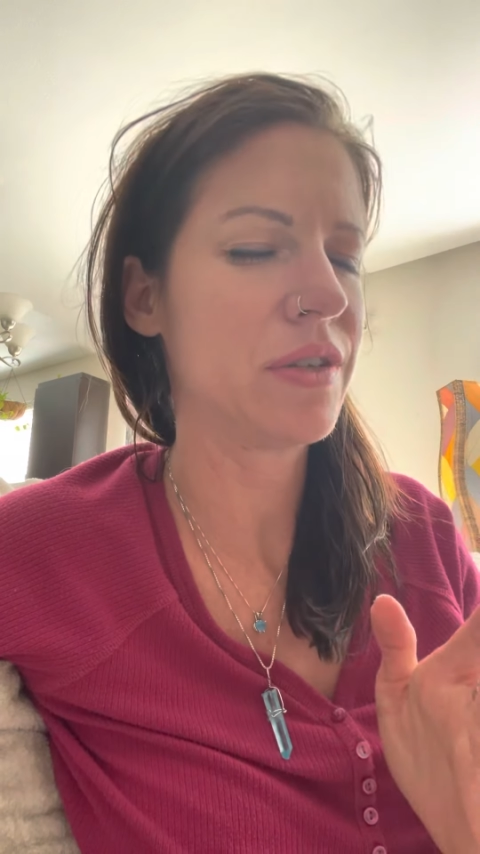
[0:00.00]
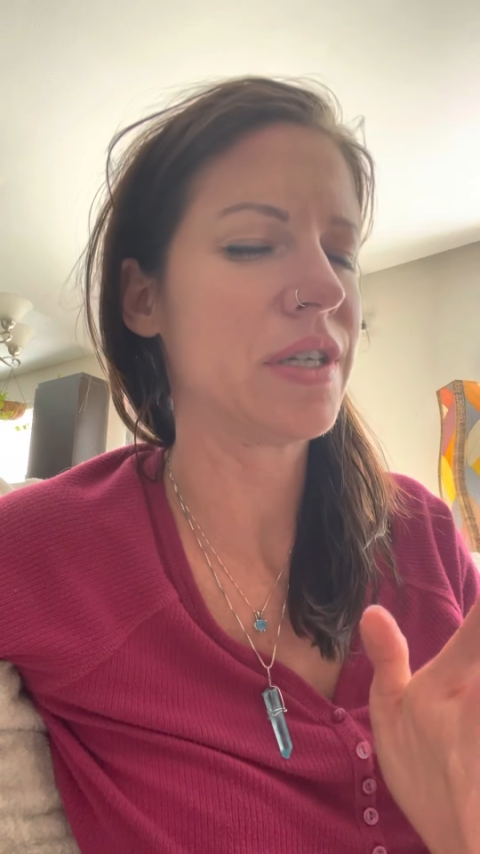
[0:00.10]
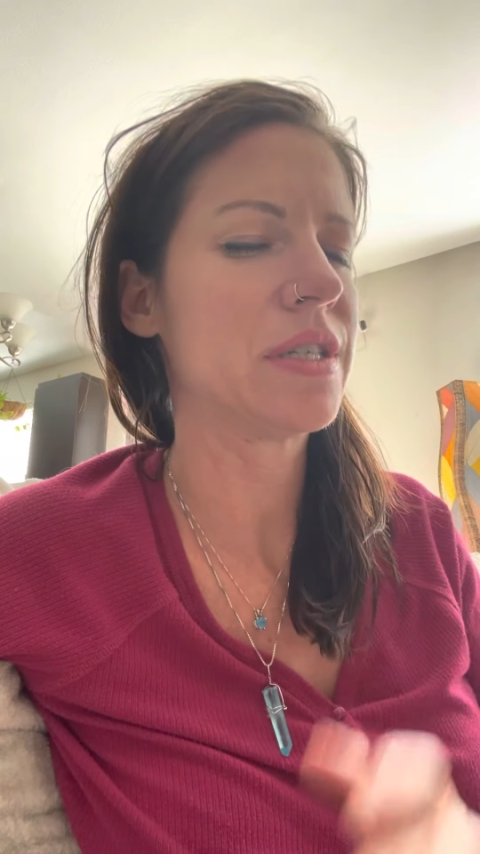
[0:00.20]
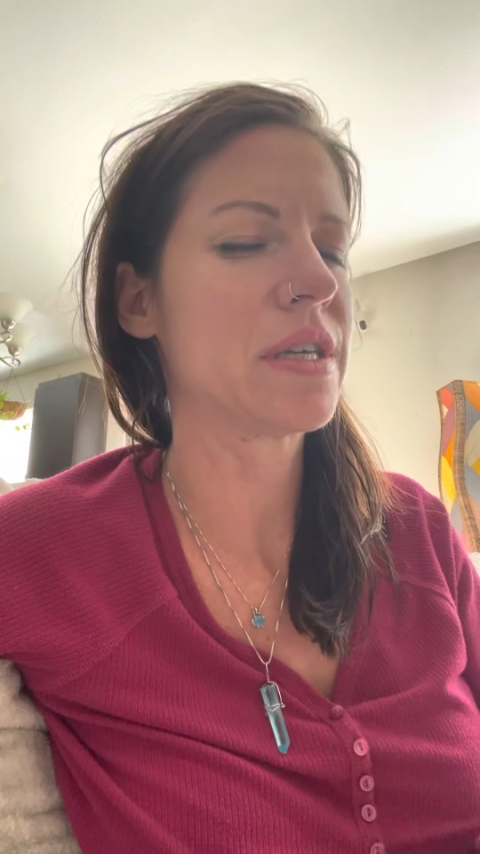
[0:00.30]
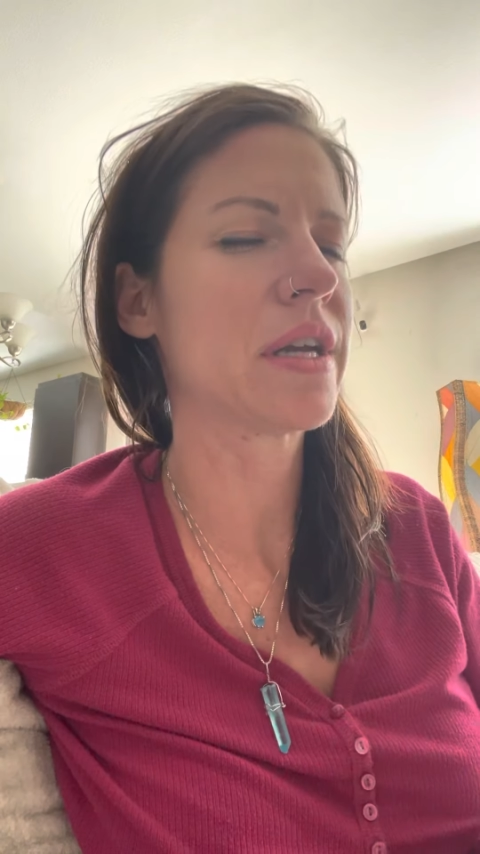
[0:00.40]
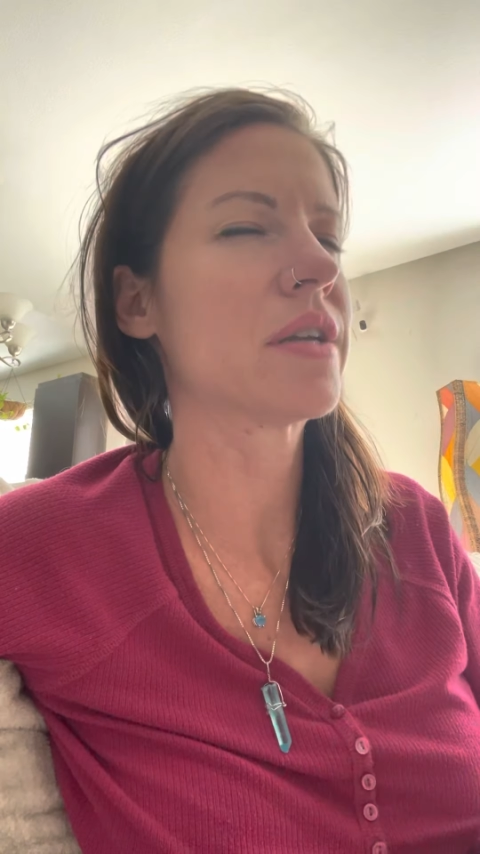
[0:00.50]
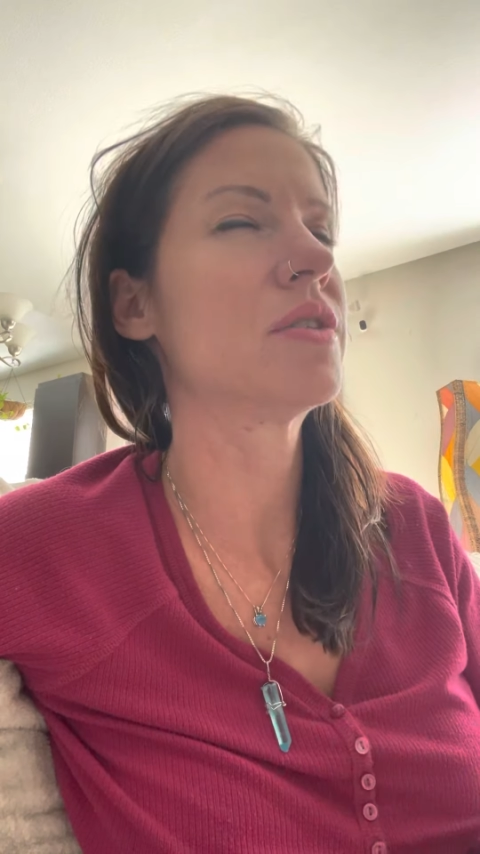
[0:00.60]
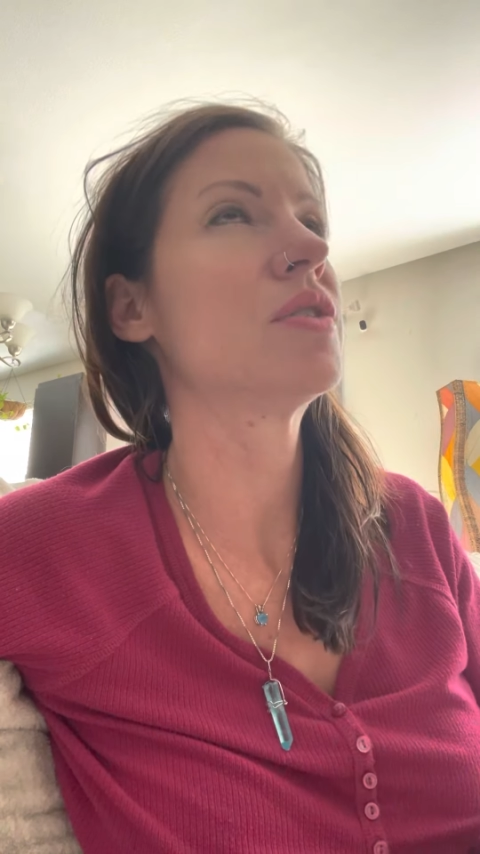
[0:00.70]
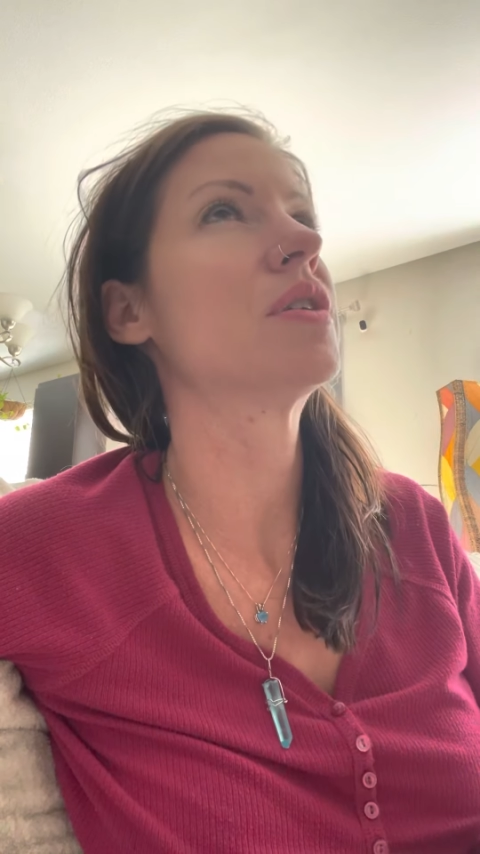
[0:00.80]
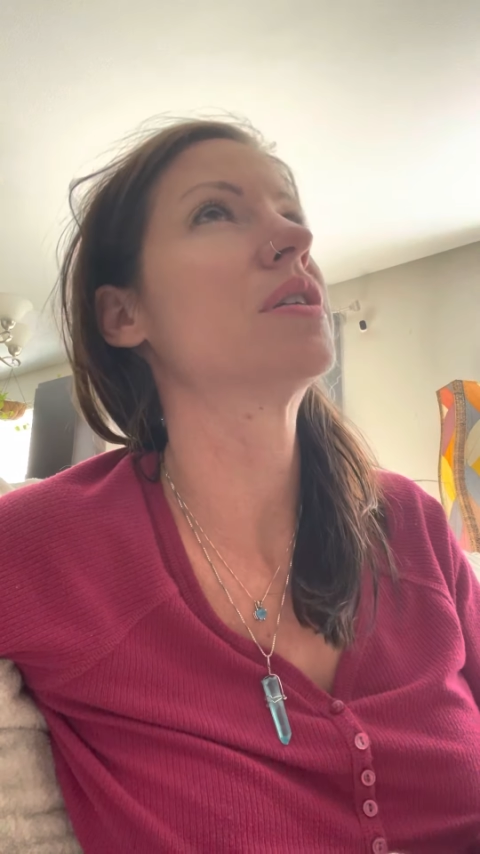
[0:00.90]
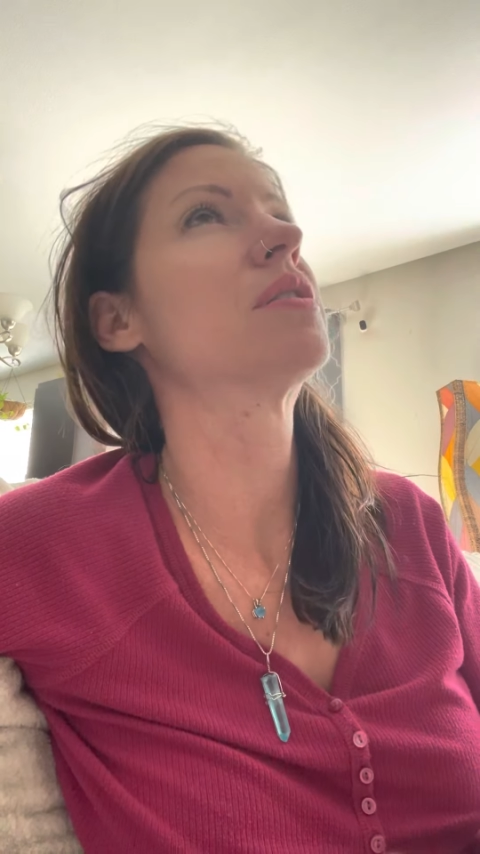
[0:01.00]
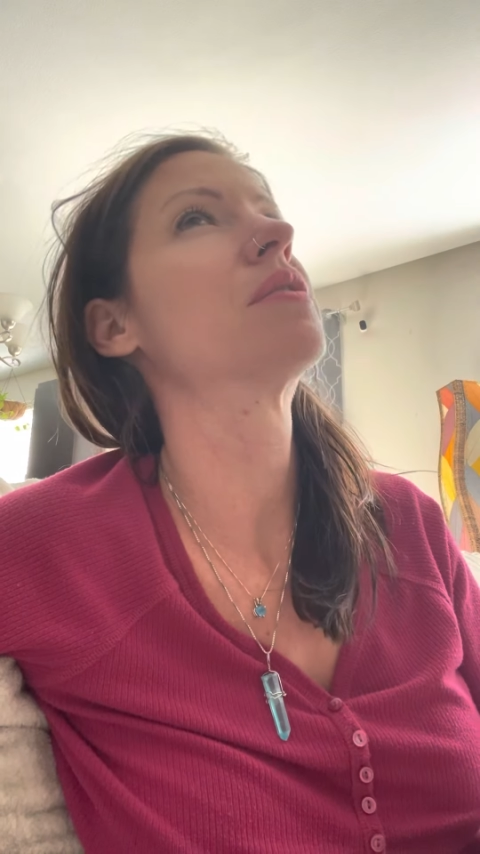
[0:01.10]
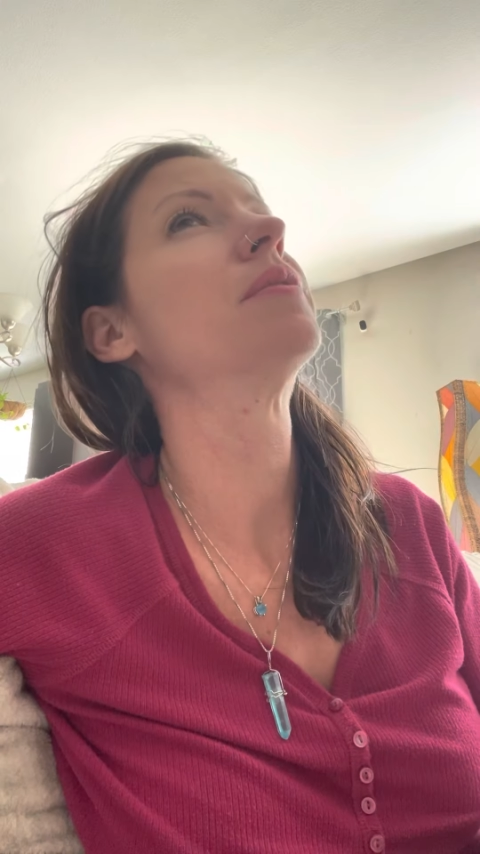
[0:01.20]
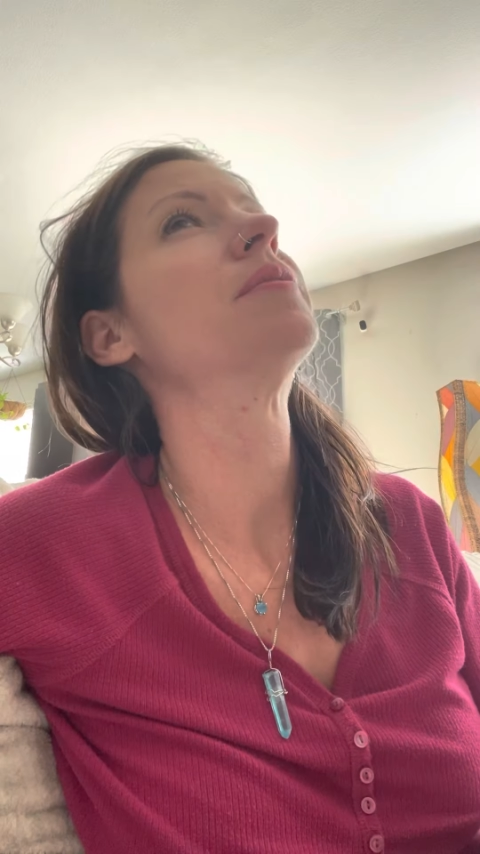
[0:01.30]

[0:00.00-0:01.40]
this, I can do this.